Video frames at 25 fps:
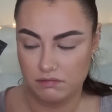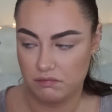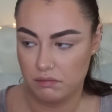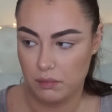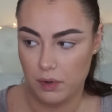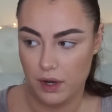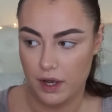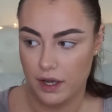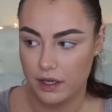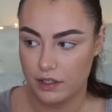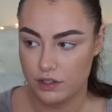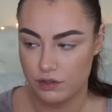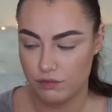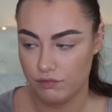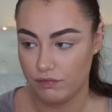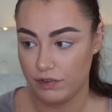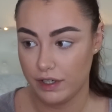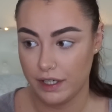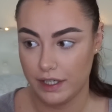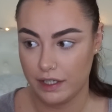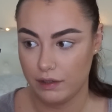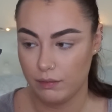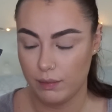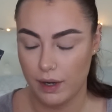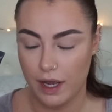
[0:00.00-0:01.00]
works
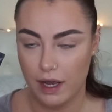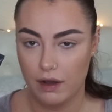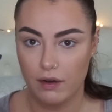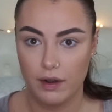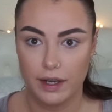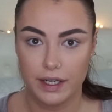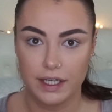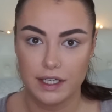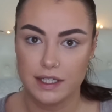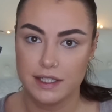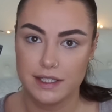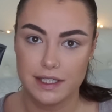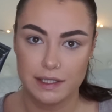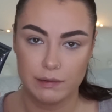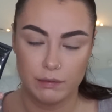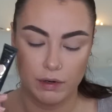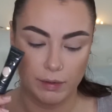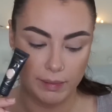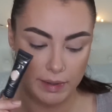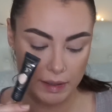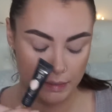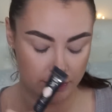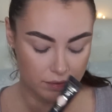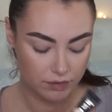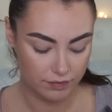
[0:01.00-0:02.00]
really well. I can see
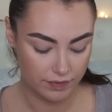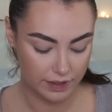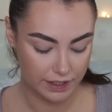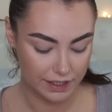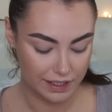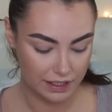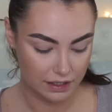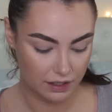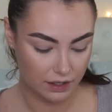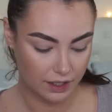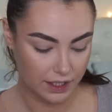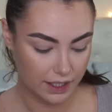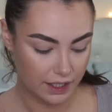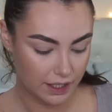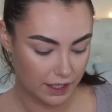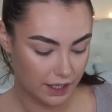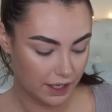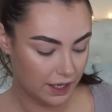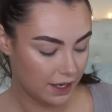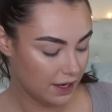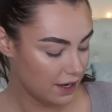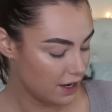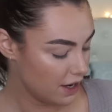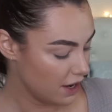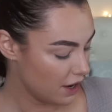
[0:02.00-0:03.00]
why people really like
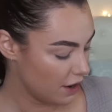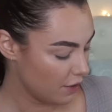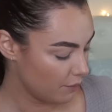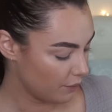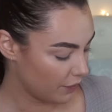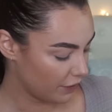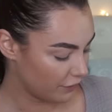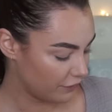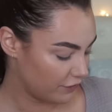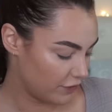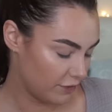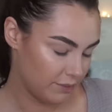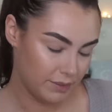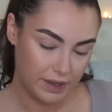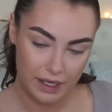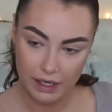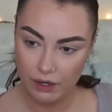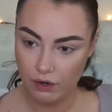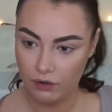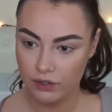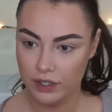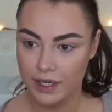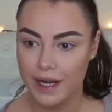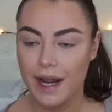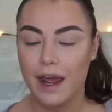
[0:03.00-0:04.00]
it, but for
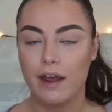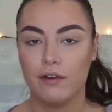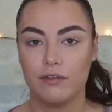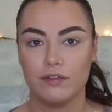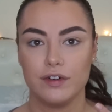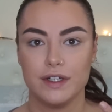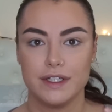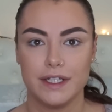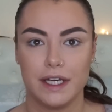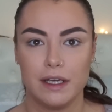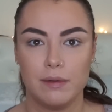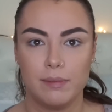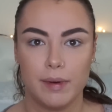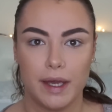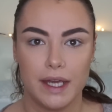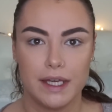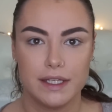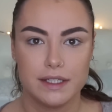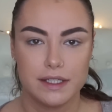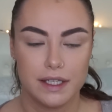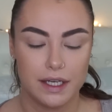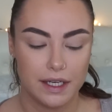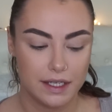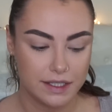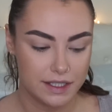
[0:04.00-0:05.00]
me on an everyday
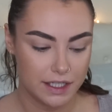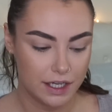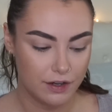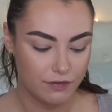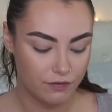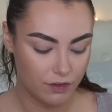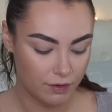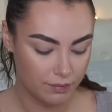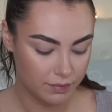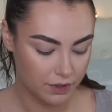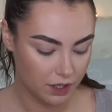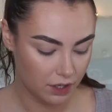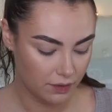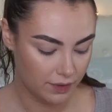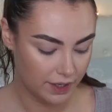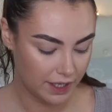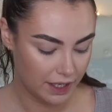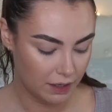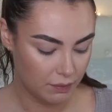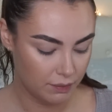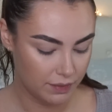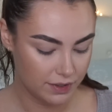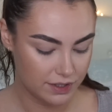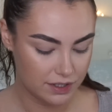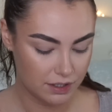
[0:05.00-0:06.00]
basis, if I'm
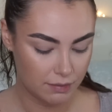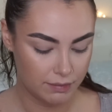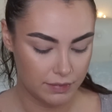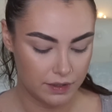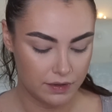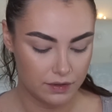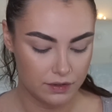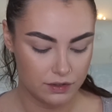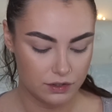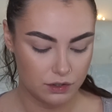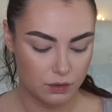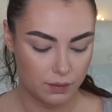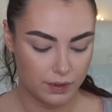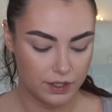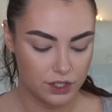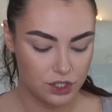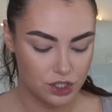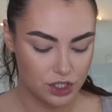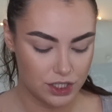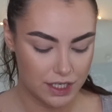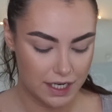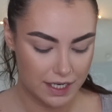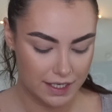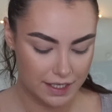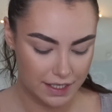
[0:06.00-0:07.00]
going in with something that's quite
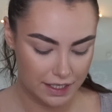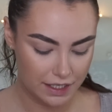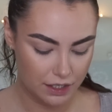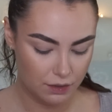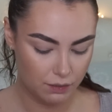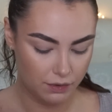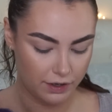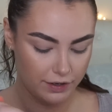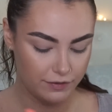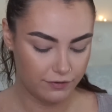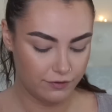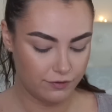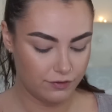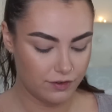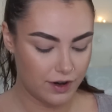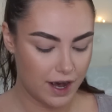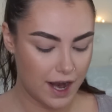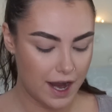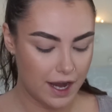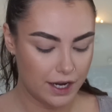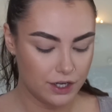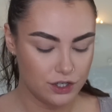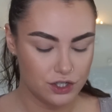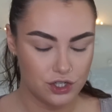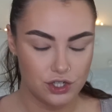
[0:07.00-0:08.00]
sheeny, quite
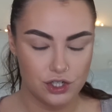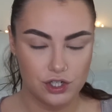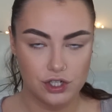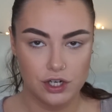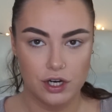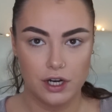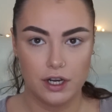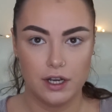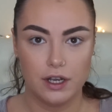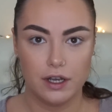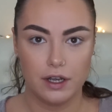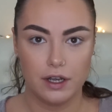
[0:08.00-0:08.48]
fresh,